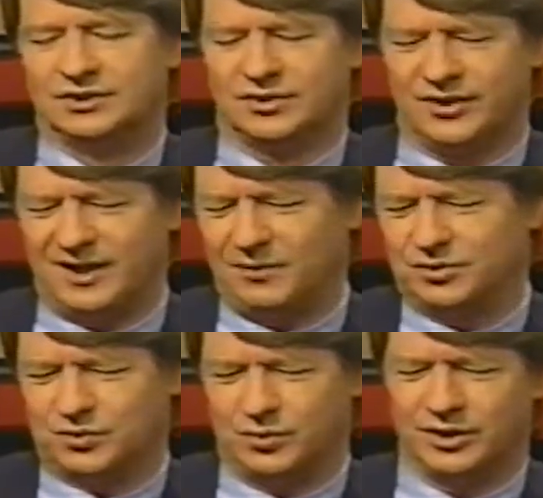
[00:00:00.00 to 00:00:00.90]
So that
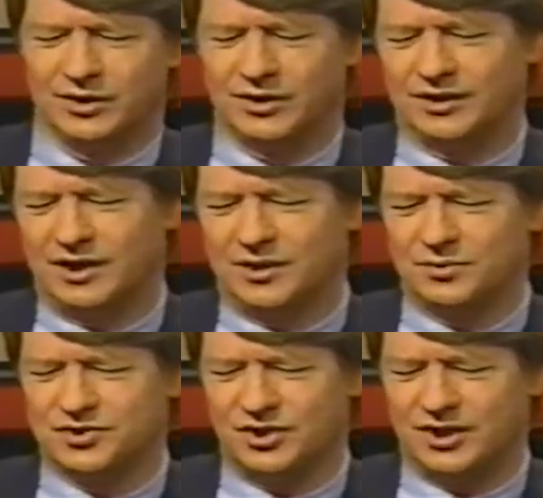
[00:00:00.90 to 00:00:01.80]
was weird. And then there
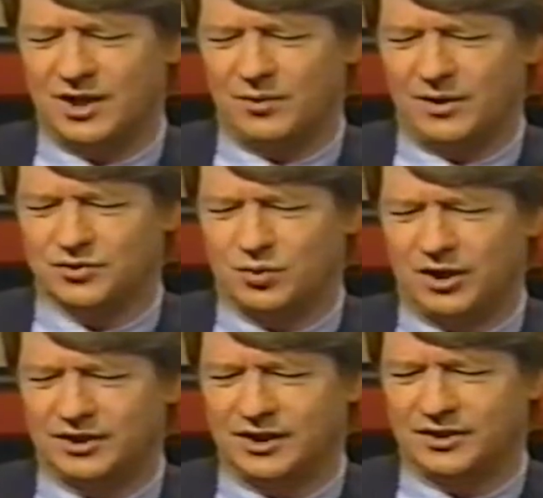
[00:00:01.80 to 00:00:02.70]
was a day when I was
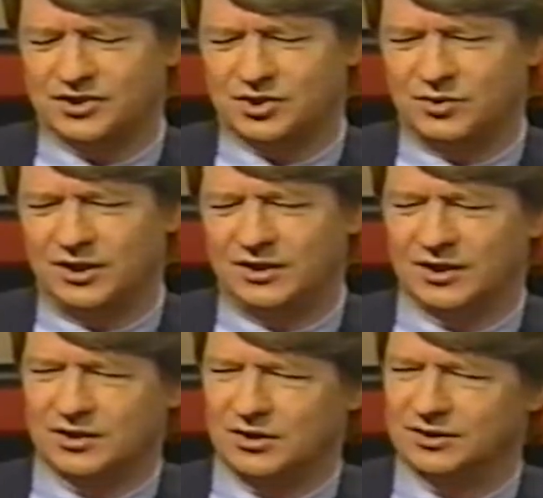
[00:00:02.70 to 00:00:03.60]
walking down the street
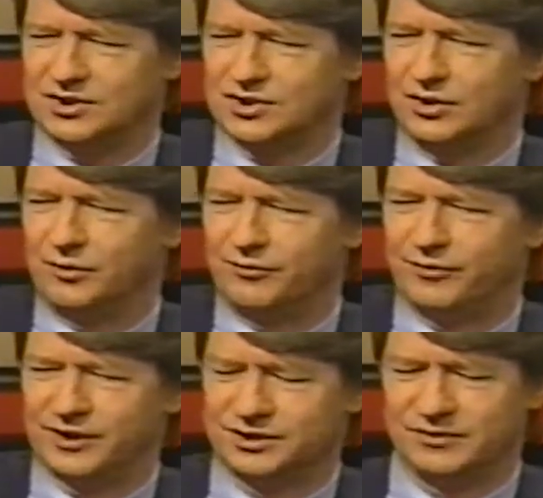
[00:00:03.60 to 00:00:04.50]
and I caught this little
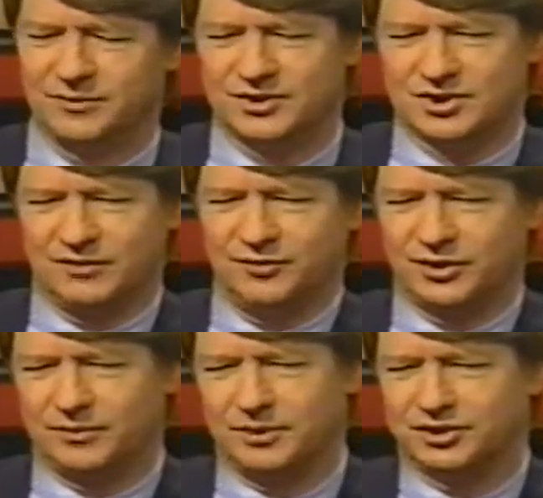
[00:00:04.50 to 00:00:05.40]
reflection of myself
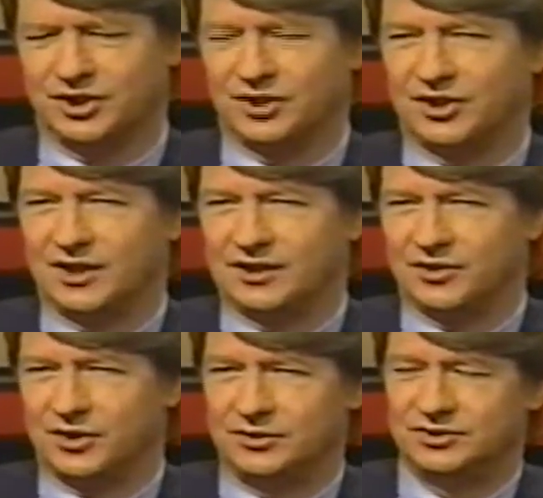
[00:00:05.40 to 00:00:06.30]
looking much like that. And I
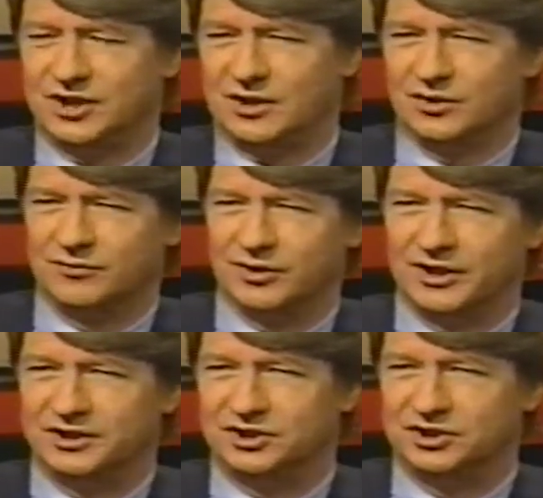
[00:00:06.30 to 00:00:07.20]
thought, who's that
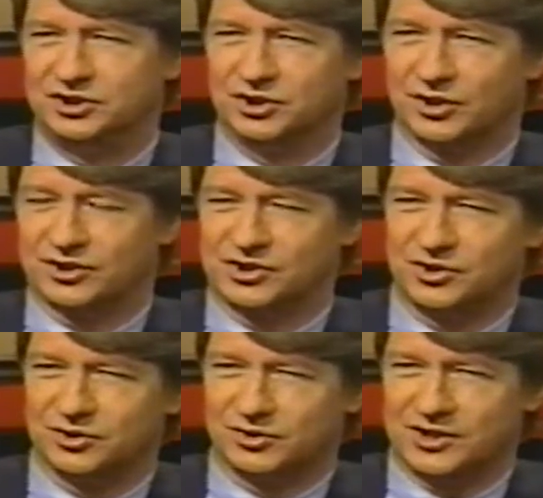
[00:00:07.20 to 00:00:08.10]
overage jerk
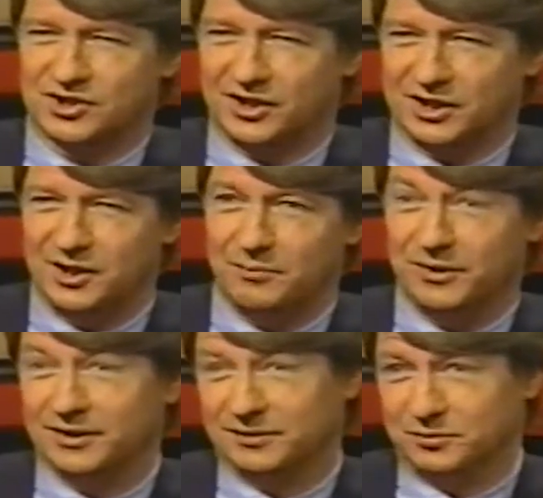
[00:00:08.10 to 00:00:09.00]
still dressed like a
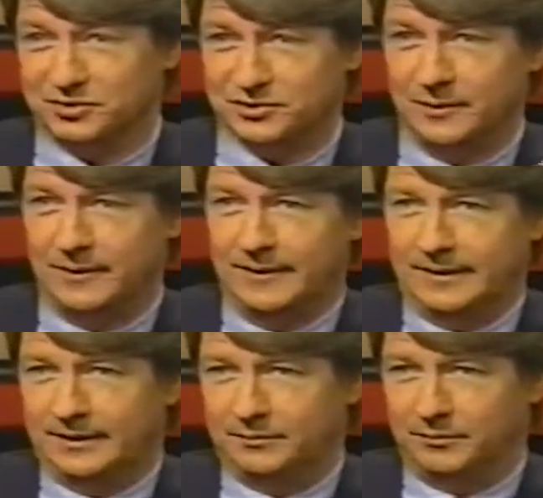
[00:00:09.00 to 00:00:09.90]
hippie? And it was
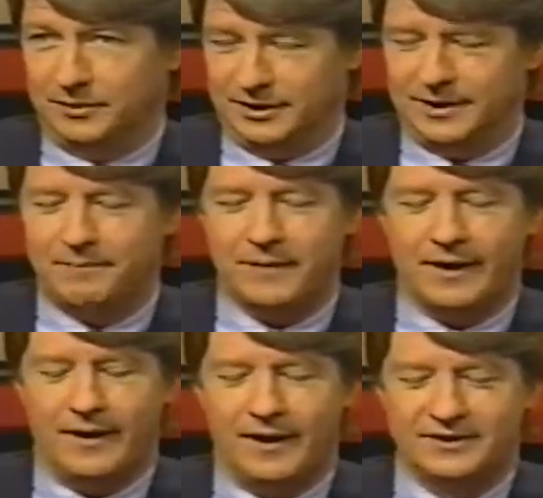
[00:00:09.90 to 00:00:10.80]
me.
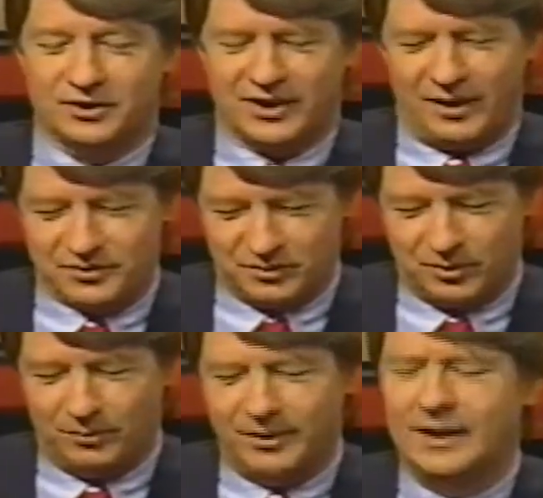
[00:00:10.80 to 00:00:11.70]
Yeah. So that was a
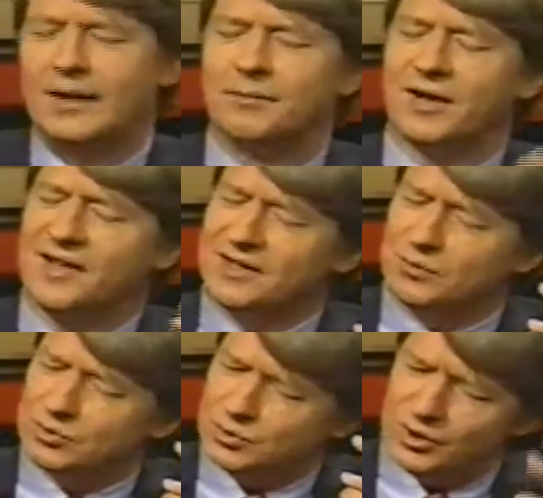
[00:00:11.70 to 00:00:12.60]
moment. But I think
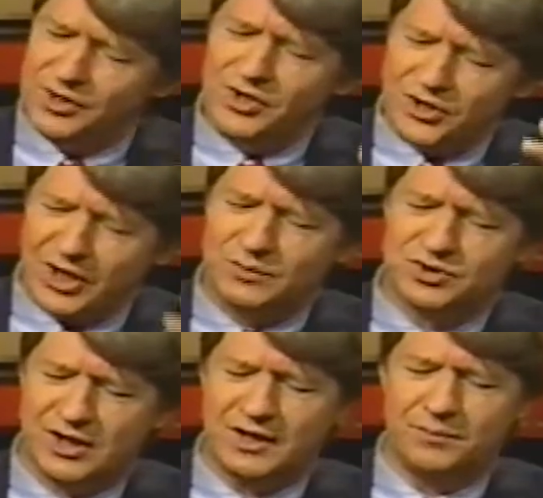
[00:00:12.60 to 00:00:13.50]
it was really the thing
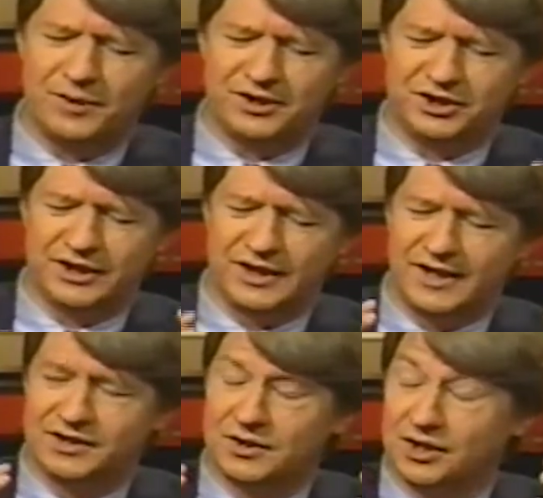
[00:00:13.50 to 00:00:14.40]
was getting the paycheck. I
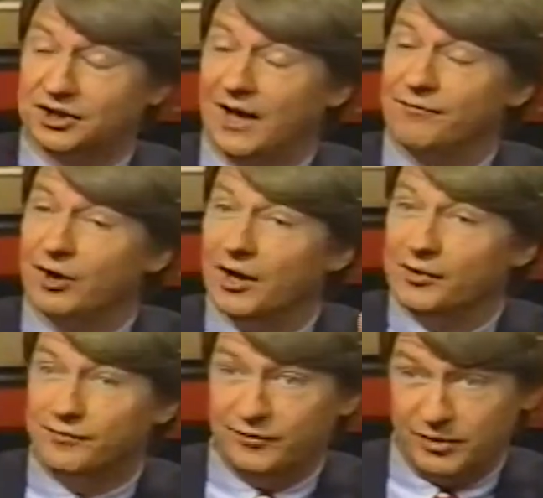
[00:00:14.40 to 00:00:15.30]
got a job for
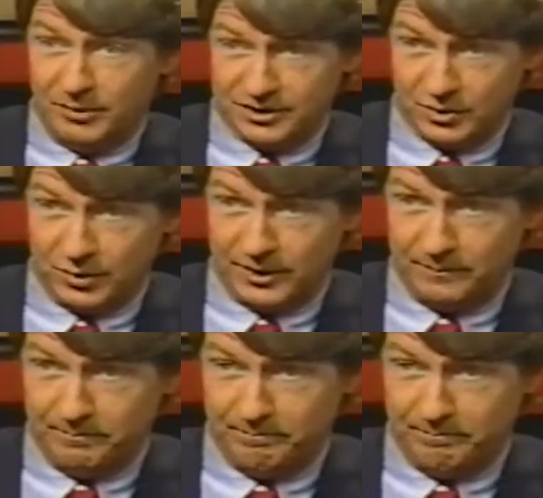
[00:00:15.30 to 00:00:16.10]
$150 a week.